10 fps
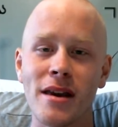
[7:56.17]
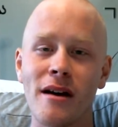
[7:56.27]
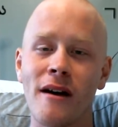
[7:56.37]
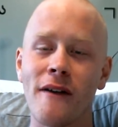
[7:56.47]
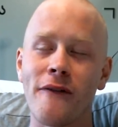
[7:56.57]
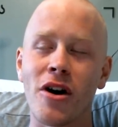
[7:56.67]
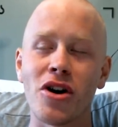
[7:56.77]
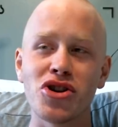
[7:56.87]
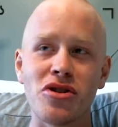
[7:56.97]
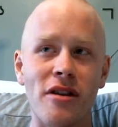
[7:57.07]
of
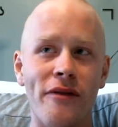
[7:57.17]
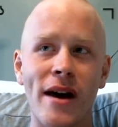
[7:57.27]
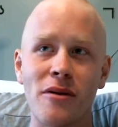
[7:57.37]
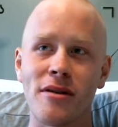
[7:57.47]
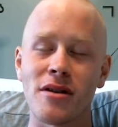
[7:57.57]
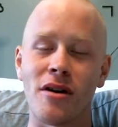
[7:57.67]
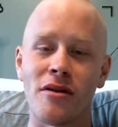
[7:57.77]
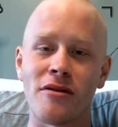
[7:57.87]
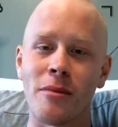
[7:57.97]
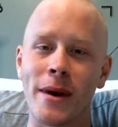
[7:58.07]
hundreds of thousands of
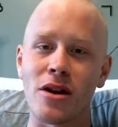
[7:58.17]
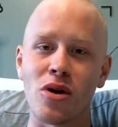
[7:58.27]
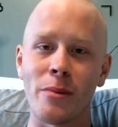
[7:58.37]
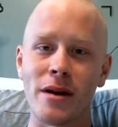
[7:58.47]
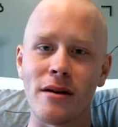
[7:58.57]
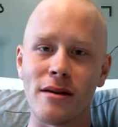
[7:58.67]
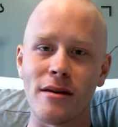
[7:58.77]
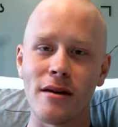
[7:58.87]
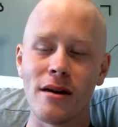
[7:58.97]
dollars in medical bills.